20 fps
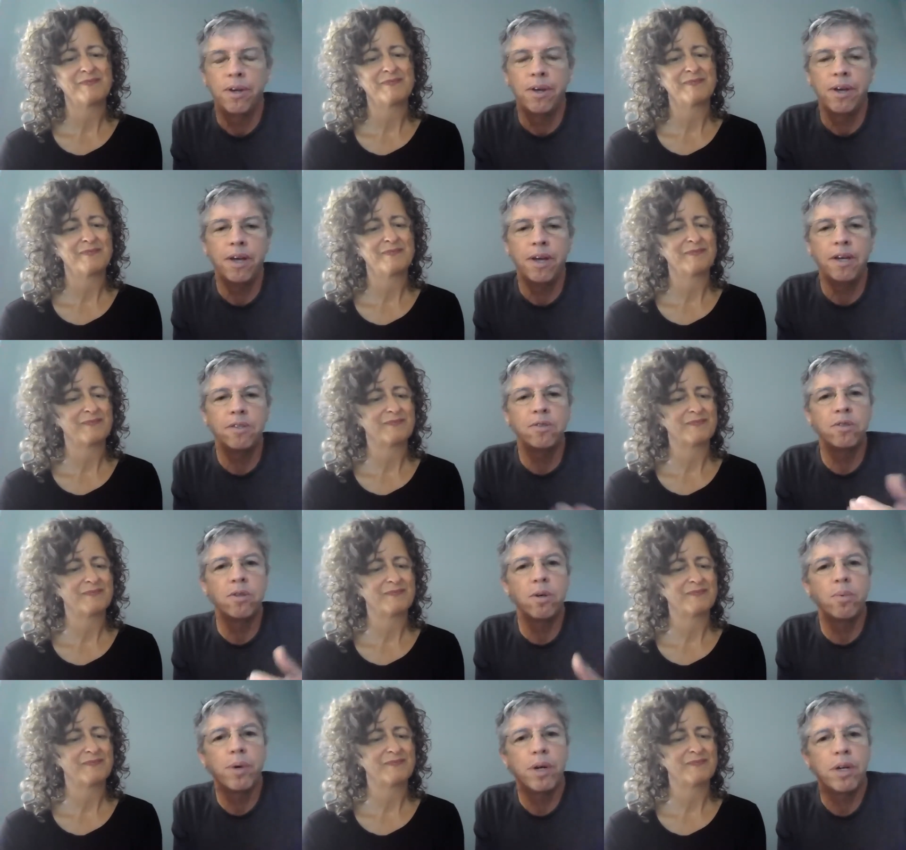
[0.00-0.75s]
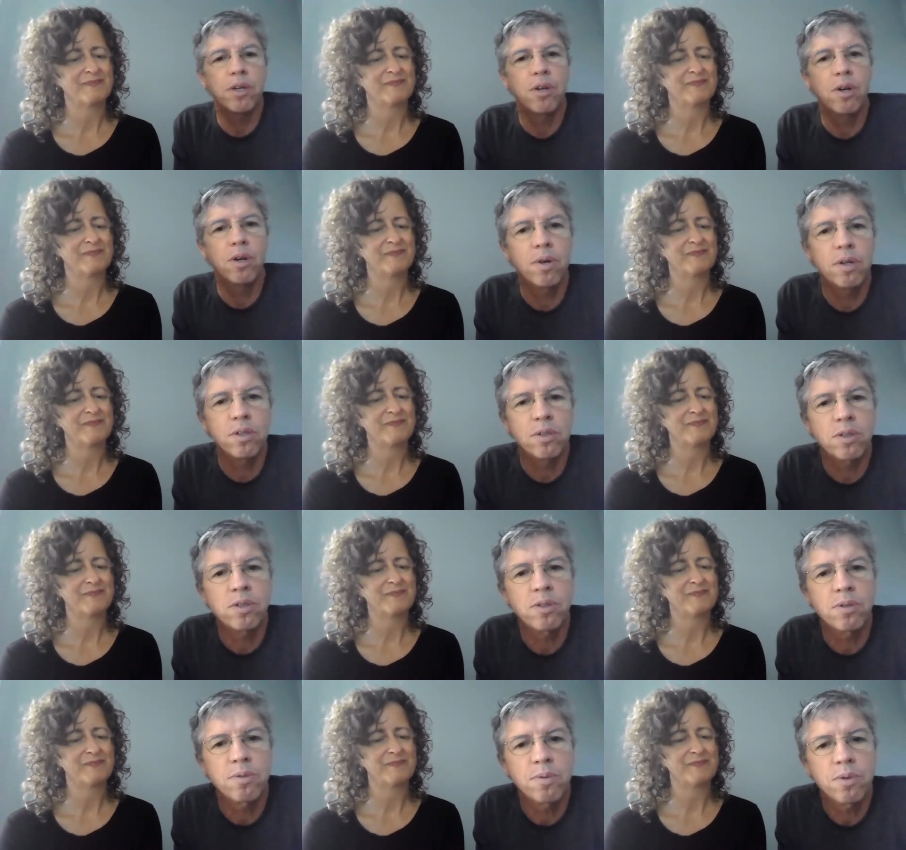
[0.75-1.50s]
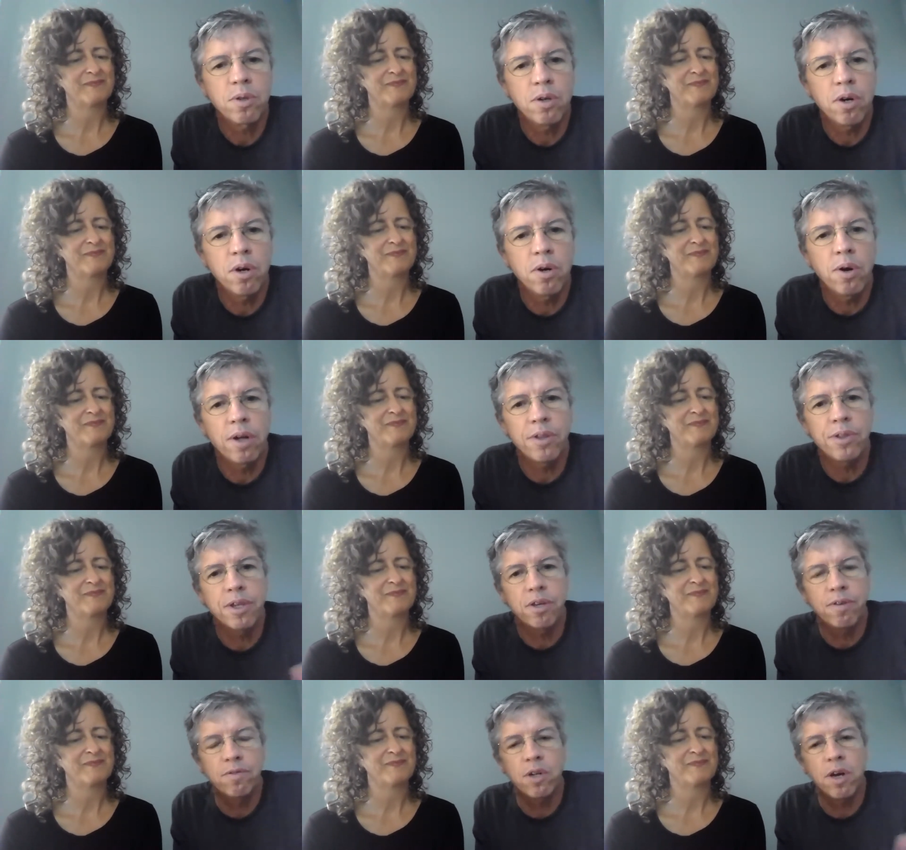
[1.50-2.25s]
Speaker 1: And so we're curious, you know, I
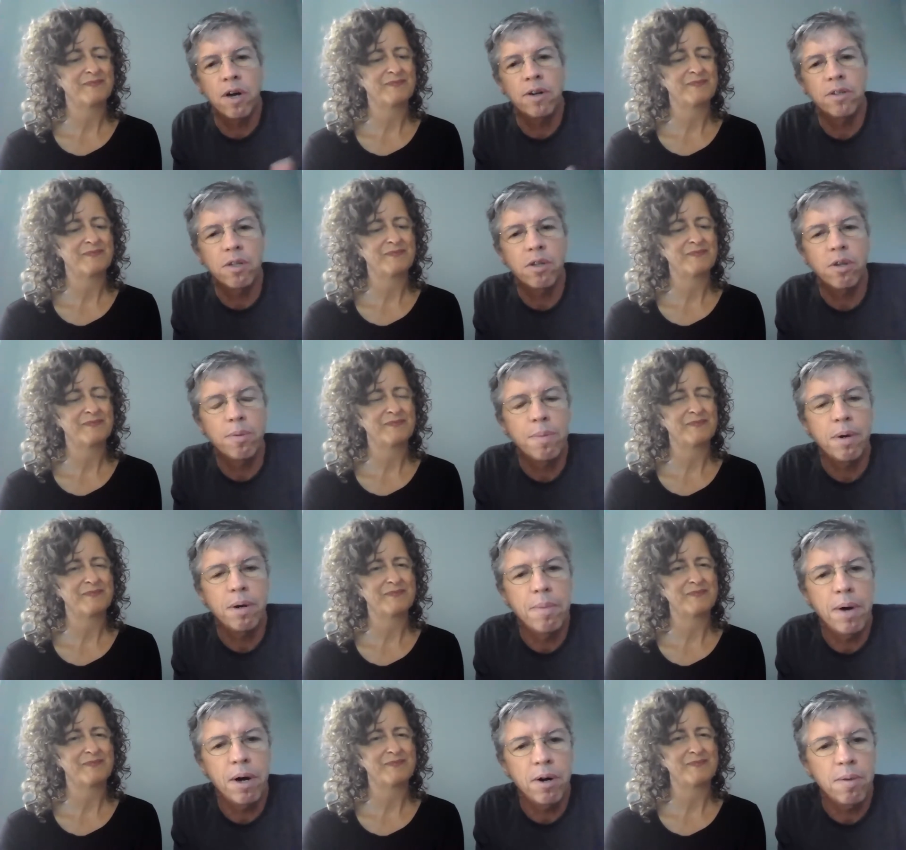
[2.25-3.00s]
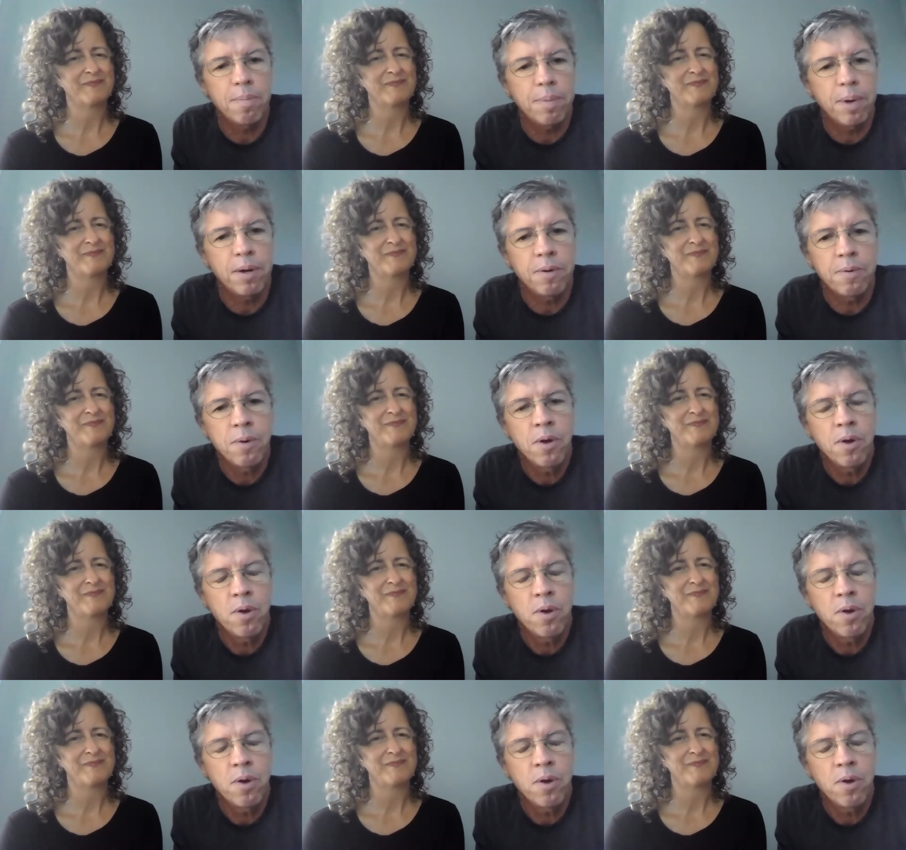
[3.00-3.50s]
think you've talked a little bit about it, but